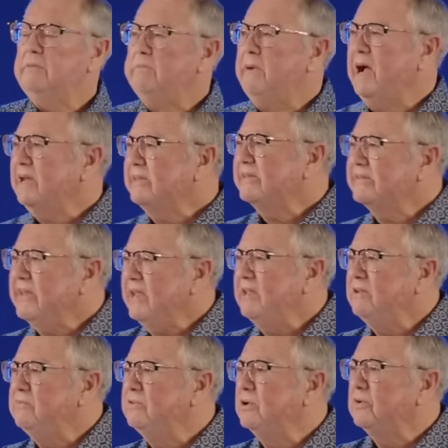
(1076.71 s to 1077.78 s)
my
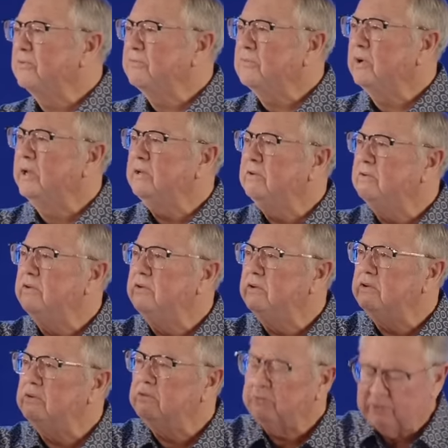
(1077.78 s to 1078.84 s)
Savior
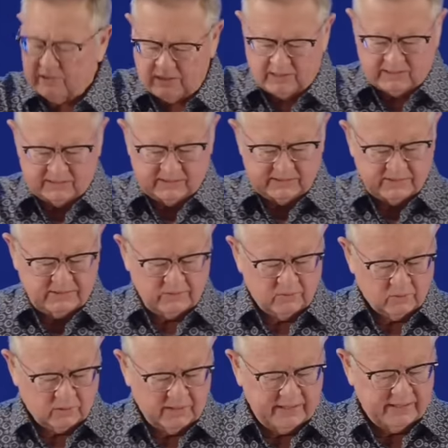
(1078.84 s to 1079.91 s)
friend was
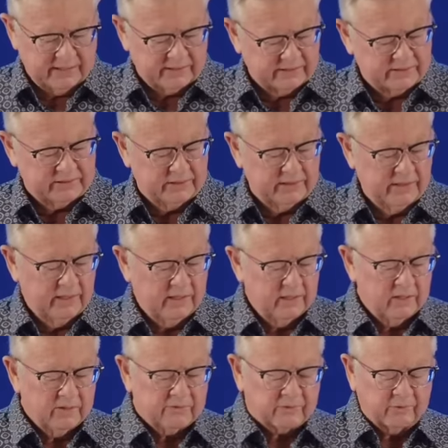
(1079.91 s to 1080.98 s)
or is
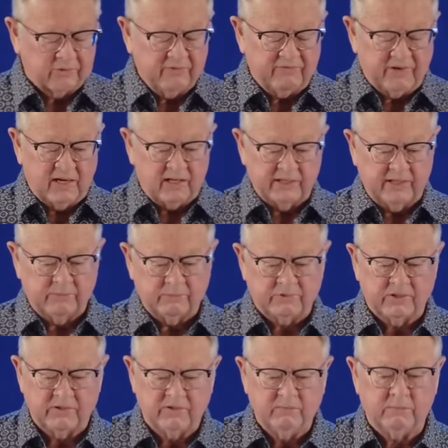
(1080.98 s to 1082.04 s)
through the
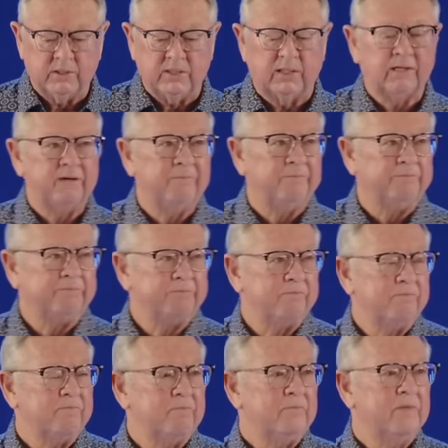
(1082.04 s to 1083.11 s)
volumes of the book.
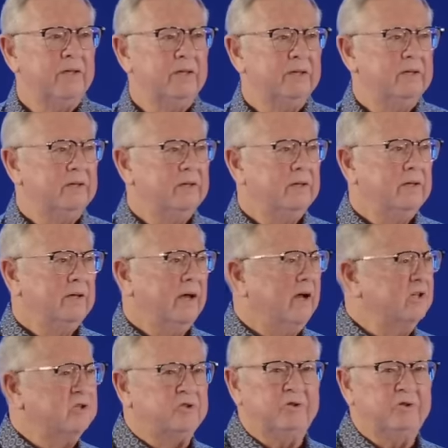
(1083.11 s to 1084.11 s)
I